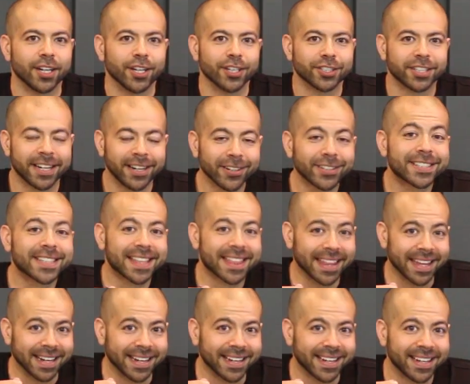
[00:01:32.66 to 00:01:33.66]
So here's the
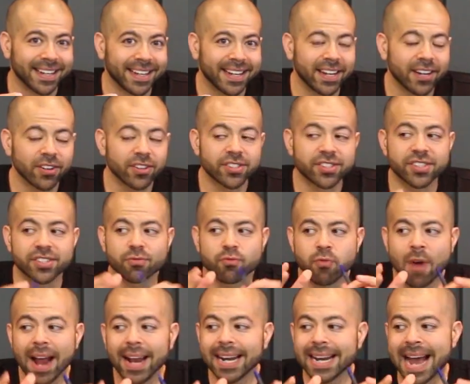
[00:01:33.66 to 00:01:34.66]
thing.
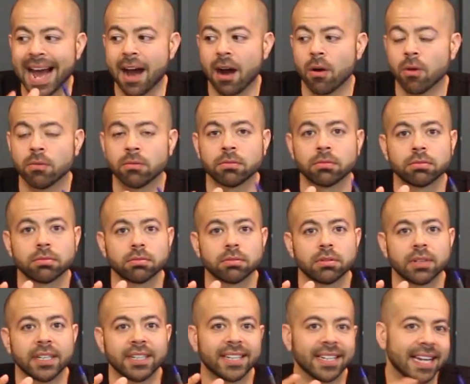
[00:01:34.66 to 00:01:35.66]
Right now,
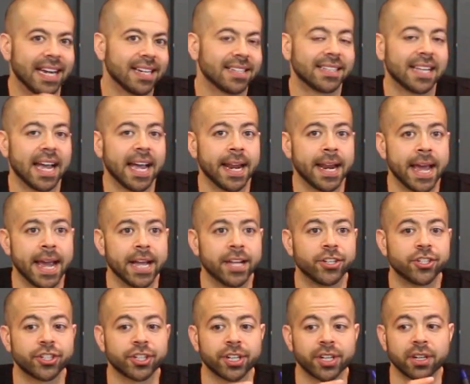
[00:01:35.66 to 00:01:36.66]
in today's day and
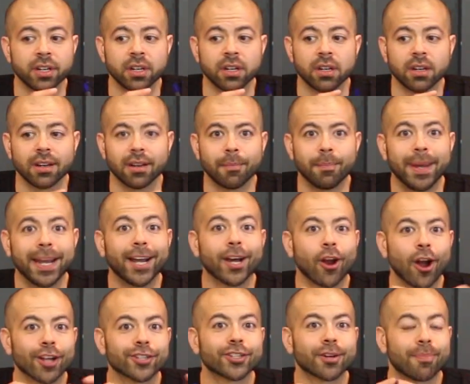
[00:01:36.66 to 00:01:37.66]
age, being
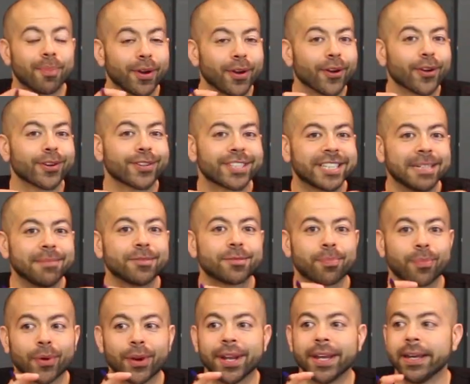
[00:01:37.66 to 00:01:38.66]
an entrepreneur seems
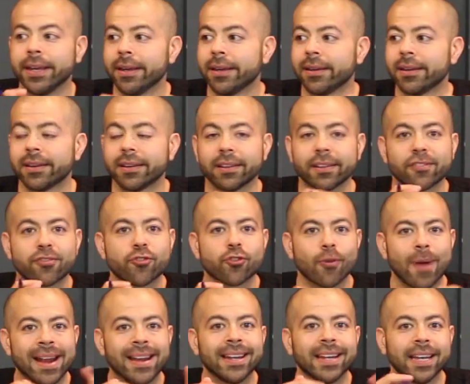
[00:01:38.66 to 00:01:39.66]
pretty
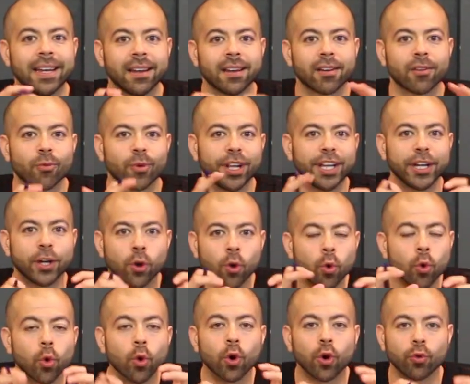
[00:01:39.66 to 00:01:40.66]
trendy, really
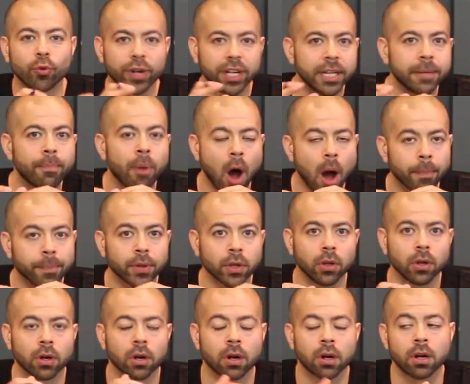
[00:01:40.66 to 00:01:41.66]
cool, really
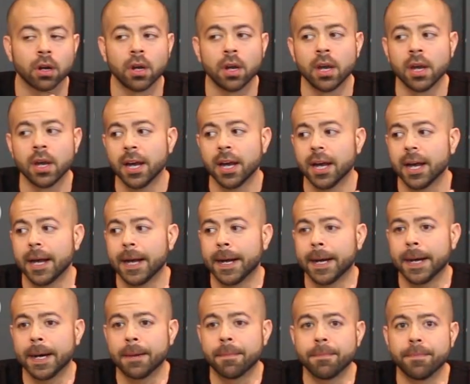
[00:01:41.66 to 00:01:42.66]
popular.
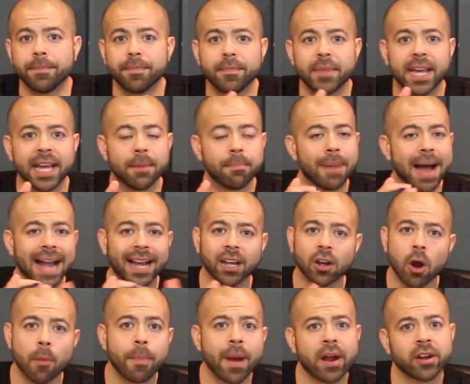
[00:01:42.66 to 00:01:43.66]
Back in
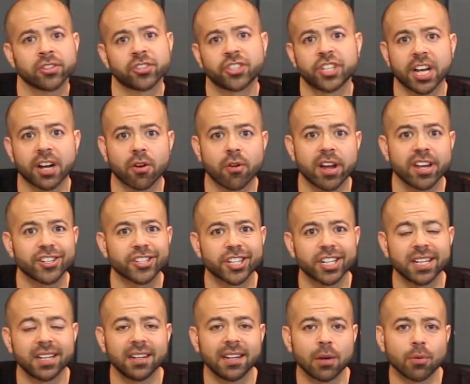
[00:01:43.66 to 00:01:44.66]
our parents'
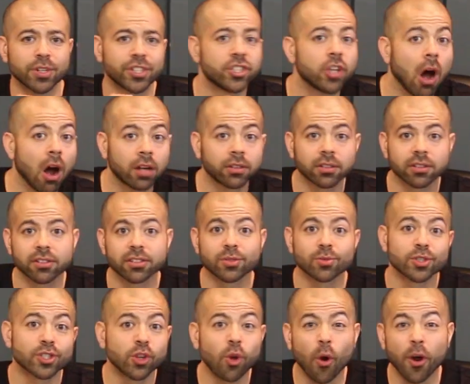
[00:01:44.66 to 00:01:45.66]
generation, it was doctors, it
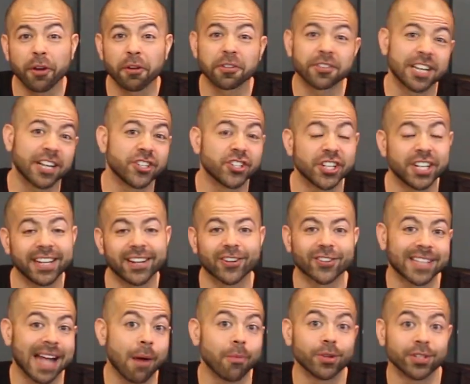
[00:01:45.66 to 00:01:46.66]
was lawyers,
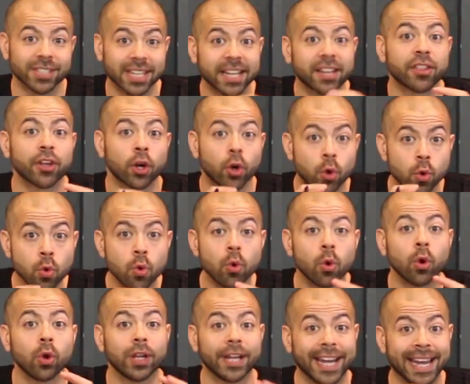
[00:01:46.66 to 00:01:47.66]
engineers. That was like the
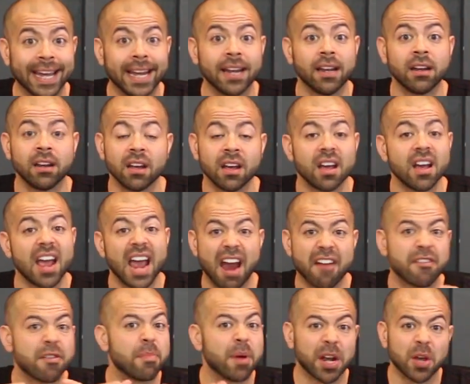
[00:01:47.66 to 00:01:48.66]
cool in.
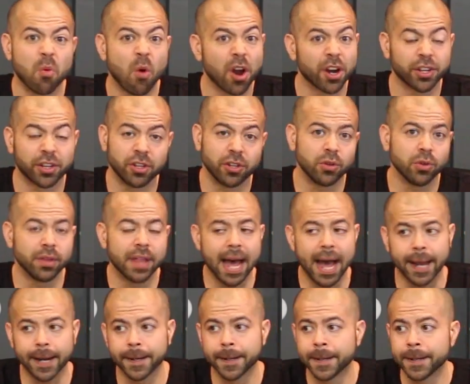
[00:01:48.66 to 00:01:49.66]
Everybody wanted to do
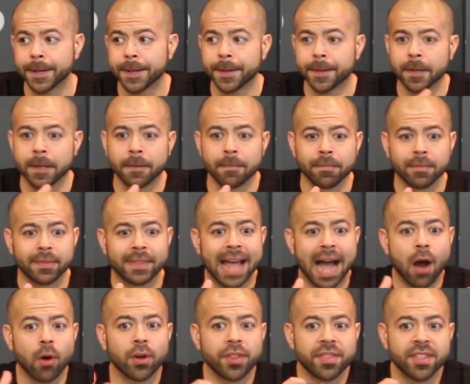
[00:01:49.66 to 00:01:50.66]
that.
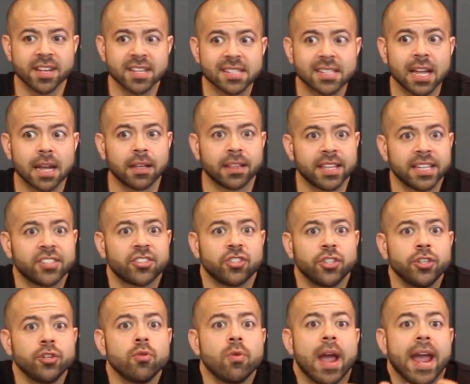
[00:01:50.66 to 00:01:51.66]
Now in this
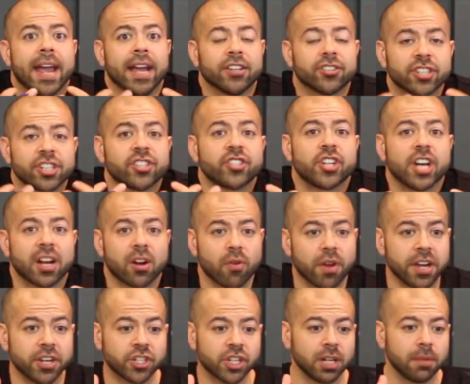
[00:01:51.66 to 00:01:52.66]
new age, this
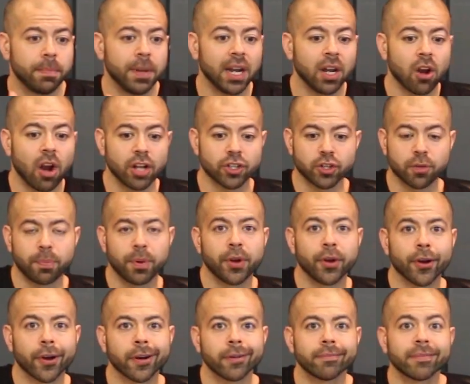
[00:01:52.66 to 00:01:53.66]
generation, being an
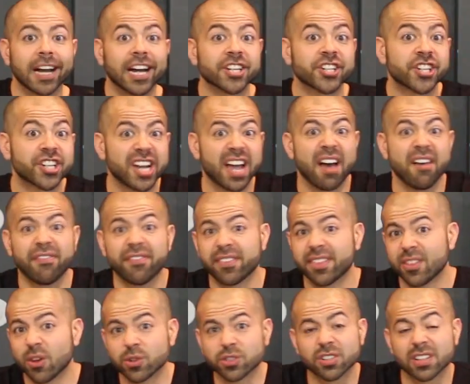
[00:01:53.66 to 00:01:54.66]
entrepreneur, a chef,
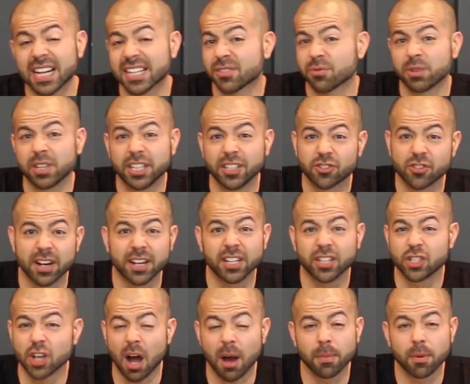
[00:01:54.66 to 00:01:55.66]
that's a really
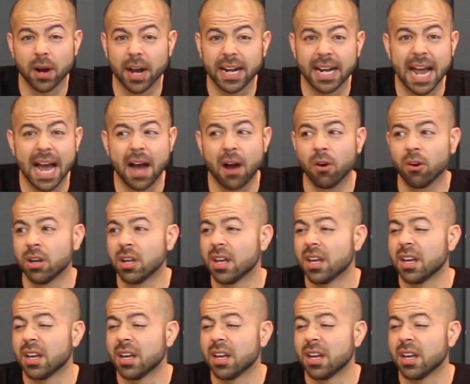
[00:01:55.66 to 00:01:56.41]
trendy job right now.